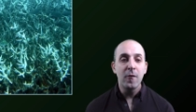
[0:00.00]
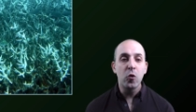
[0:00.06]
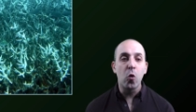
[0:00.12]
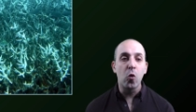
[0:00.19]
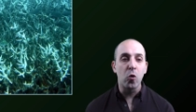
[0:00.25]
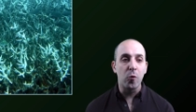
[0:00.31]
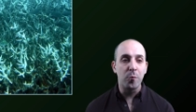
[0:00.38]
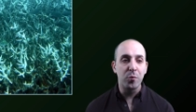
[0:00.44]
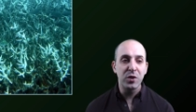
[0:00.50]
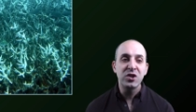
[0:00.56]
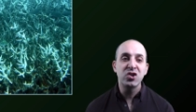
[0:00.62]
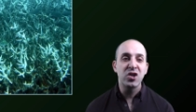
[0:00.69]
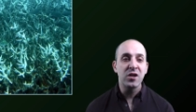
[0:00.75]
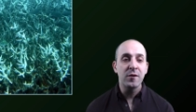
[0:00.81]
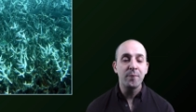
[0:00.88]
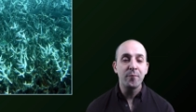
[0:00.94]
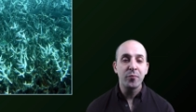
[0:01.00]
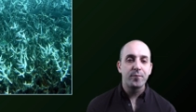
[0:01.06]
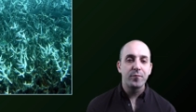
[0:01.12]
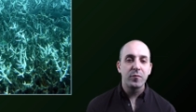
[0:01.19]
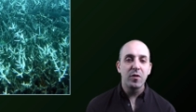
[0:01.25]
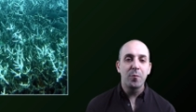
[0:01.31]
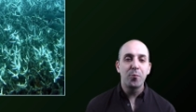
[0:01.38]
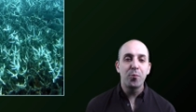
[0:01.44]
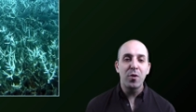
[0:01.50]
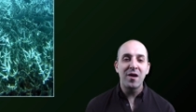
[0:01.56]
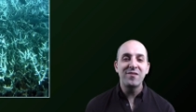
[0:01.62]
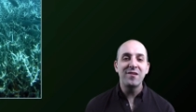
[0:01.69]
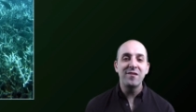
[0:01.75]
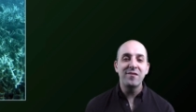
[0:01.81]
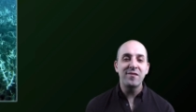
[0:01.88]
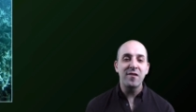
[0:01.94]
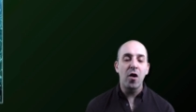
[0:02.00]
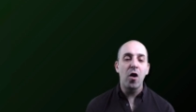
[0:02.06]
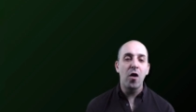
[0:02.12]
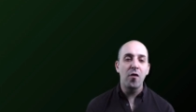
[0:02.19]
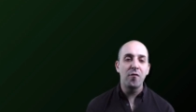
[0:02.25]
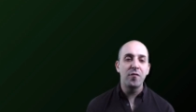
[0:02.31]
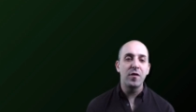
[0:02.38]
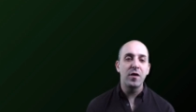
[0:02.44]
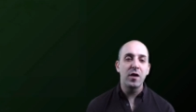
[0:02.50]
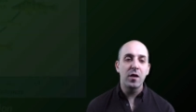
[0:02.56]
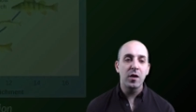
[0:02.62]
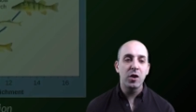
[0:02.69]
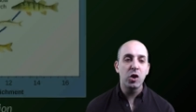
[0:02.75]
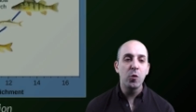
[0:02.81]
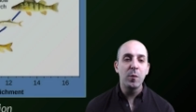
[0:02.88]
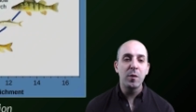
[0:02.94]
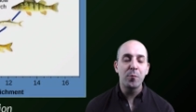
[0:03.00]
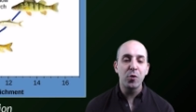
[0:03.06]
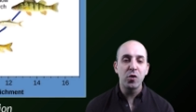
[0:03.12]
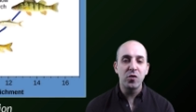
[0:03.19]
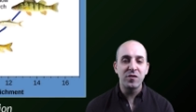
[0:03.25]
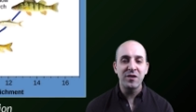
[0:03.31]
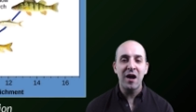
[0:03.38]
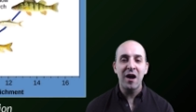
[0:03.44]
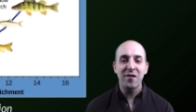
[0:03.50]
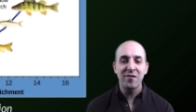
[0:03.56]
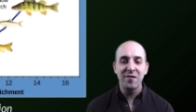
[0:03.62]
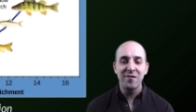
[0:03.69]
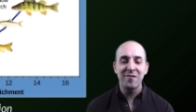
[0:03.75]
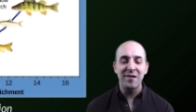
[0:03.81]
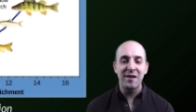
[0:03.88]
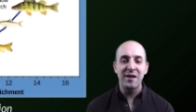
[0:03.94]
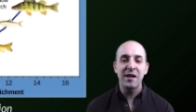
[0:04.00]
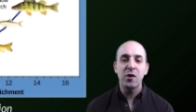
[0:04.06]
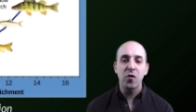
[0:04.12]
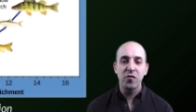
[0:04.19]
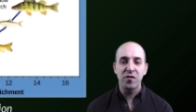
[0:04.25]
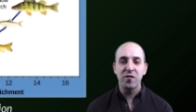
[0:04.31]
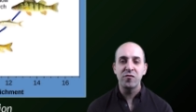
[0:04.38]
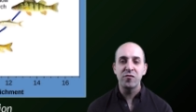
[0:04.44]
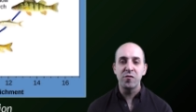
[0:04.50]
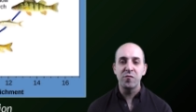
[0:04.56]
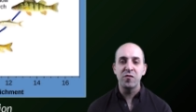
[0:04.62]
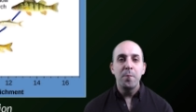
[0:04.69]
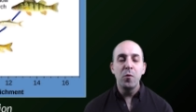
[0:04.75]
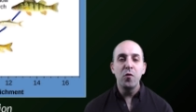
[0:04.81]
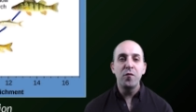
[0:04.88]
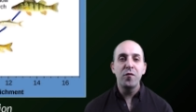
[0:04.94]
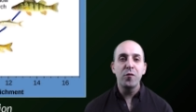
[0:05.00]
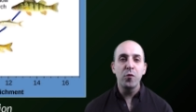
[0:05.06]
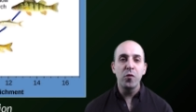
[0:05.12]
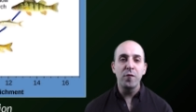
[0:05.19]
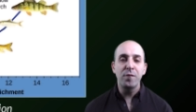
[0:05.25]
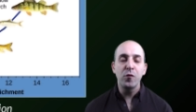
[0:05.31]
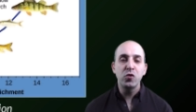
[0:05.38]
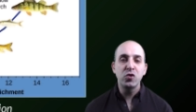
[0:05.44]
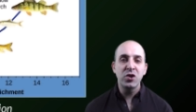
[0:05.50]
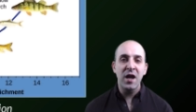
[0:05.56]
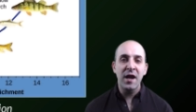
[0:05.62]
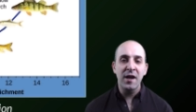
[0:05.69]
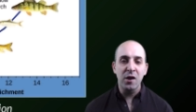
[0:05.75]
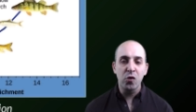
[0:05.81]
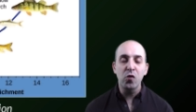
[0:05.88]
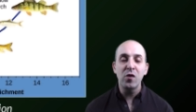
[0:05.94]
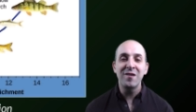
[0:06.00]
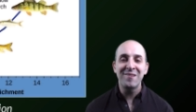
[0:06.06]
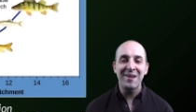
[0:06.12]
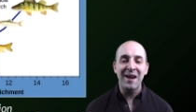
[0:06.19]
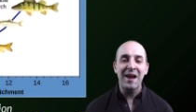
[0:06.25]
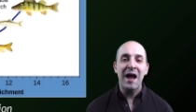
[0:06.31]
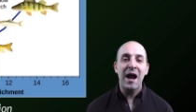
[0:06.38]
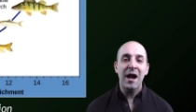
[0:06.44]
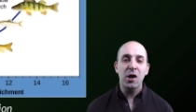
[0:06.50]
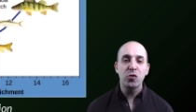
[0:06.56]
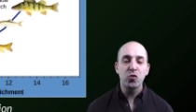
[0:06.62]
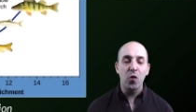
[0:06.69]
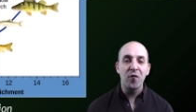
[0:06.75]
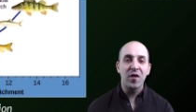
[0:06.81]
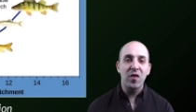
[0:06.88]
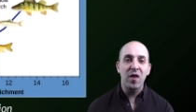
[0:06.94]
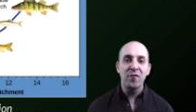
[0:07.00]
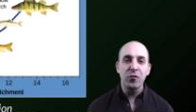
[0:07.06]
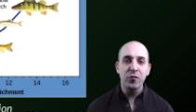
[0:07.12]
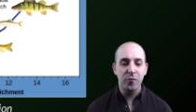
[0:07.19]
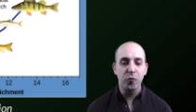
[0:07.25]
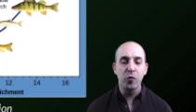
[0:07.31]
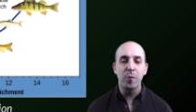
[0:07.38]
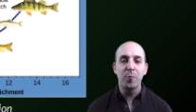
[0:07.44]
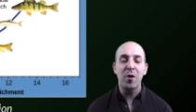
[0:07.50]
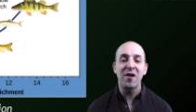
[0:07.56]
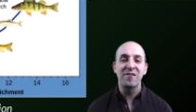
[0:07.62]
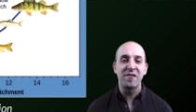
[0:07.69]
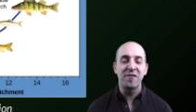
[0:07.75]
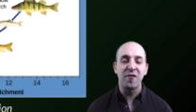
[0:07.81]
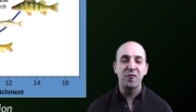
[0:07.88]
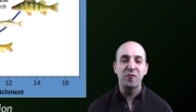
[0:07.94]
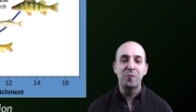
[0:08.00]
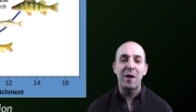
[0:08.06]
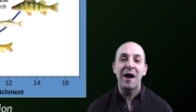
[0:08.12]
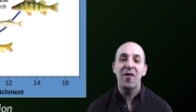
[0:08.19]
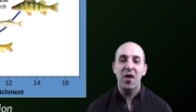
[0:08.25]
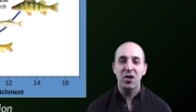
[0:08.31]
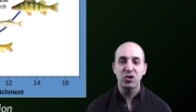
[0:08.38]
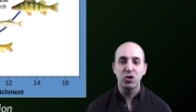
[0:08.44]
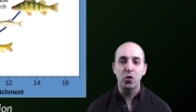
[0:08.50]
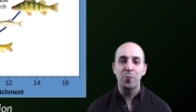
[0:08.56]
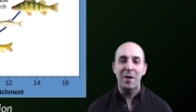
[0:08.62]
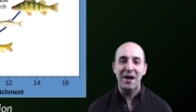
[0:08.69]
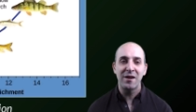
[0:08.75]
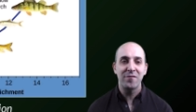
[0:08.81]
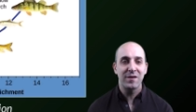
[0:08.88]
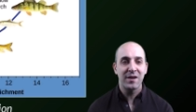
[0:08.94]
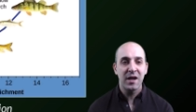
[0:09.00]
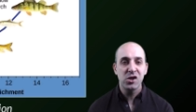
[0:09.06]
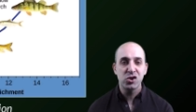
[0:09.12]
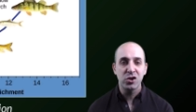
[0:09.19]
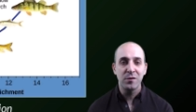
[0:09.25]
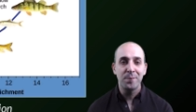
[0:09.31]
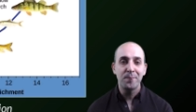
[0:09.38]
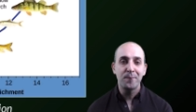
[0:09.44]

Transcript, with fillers: coral bleaching, the presence of human-produced toxins in ecosystems move through the food chain, increasing at higher trophic levels through the process of biological magnification.